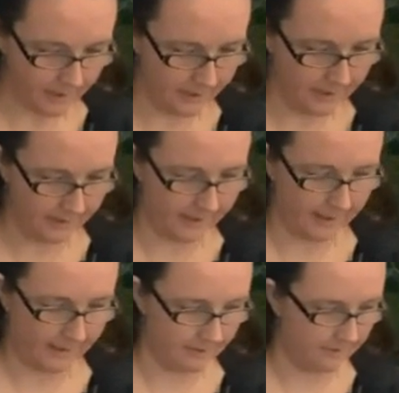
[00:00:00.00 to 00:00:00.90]
And
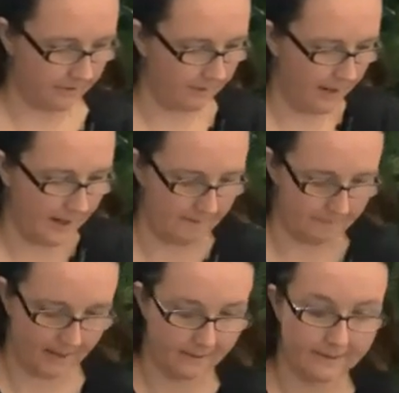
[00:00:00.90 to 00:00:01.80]
then I have
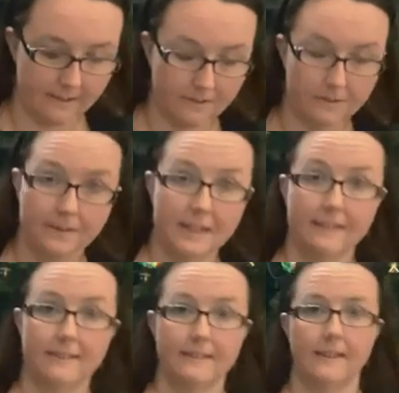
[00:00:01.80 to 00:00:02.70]
my accessories.
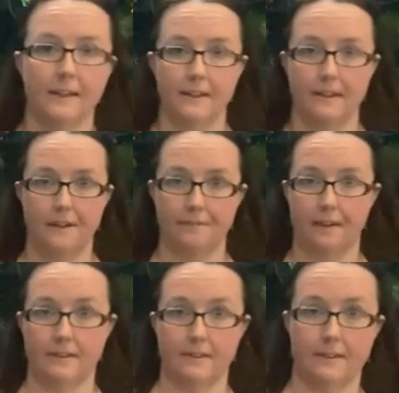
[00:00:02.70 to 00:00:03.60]
I've
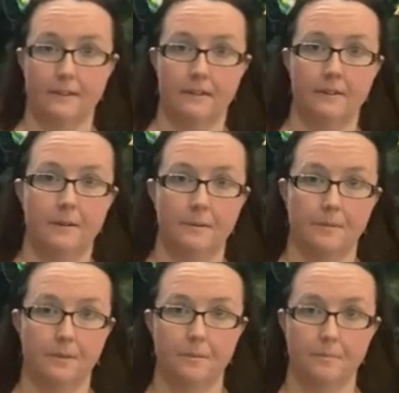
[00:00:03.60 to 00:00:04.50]
got the
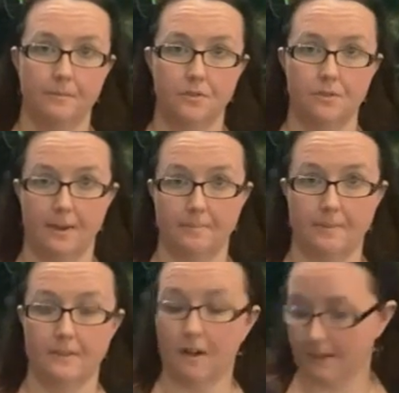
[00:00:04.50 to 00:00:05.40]
striped
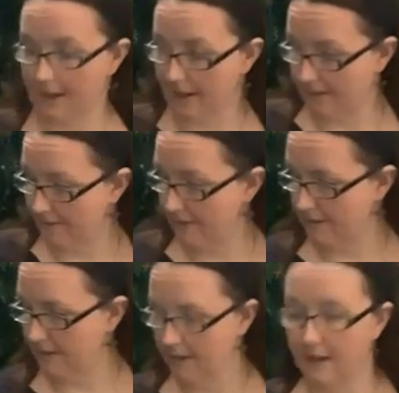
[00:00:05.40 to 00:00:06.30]
stockings,
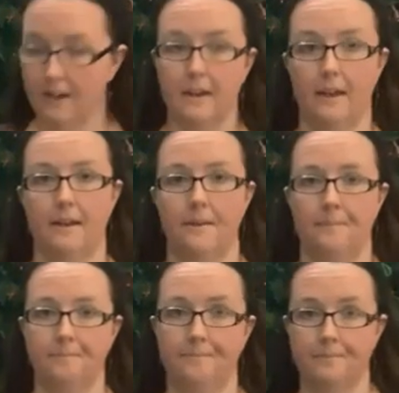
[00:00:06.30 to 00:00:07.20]

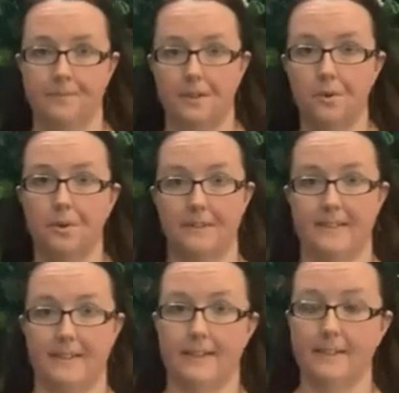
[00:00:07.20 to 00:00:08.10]
the
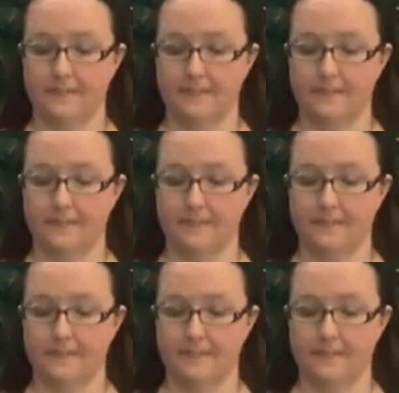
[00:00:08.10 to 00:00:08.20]
corset,